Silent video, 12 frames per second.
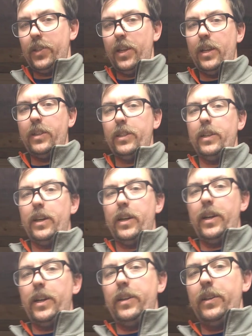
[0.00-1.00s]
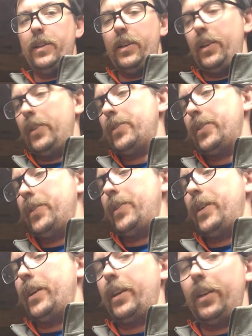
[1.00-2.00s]
ATI
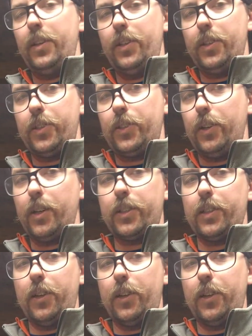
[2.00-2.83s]
synthetic stocks,